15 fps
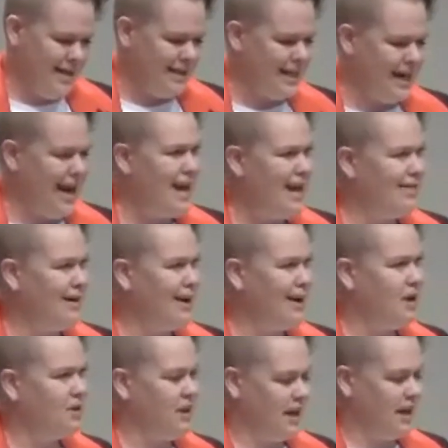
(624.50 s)
Today, the
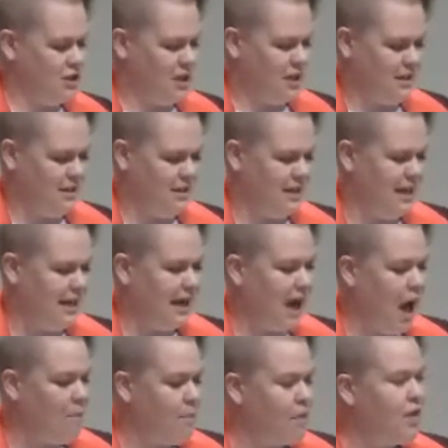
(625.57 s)
congregation is taking
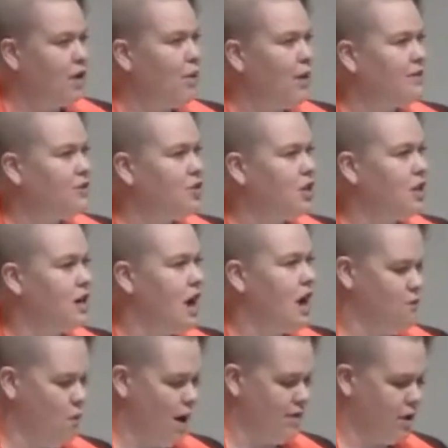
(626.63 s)
up the question
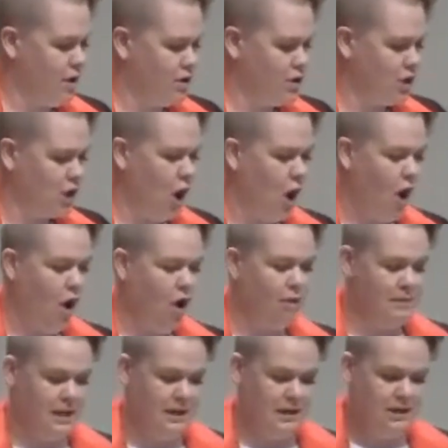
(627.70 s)
of whether to call
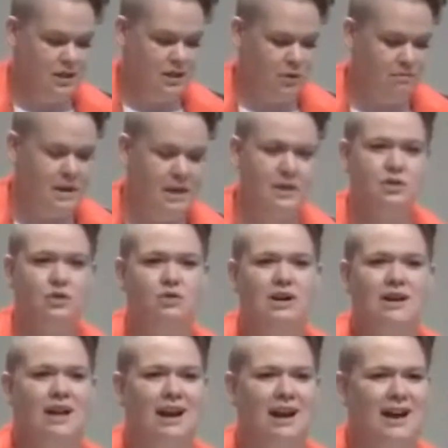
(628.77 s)
me into a
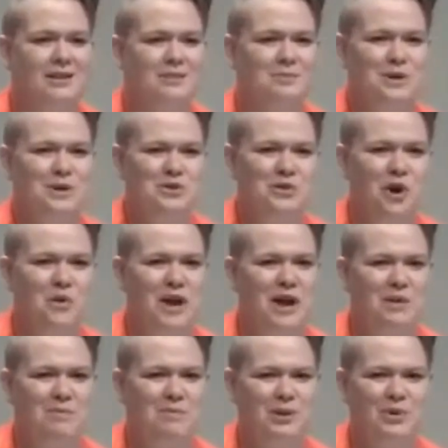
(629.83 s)
ministry that has been
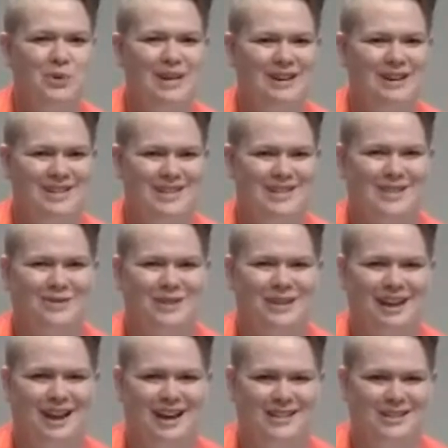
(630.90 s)
growing between us for the
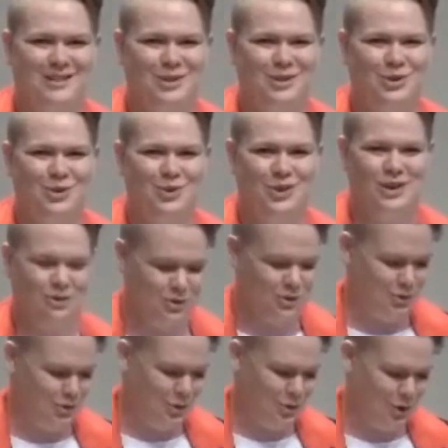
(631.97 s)
last 2 years
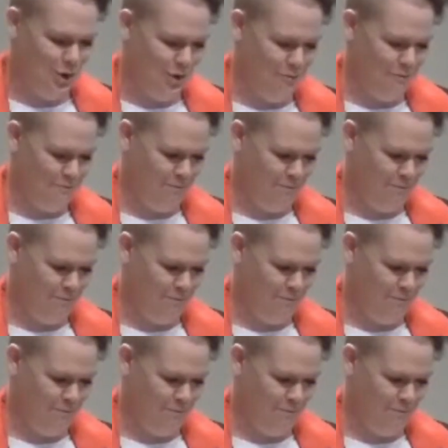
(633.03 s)
or so.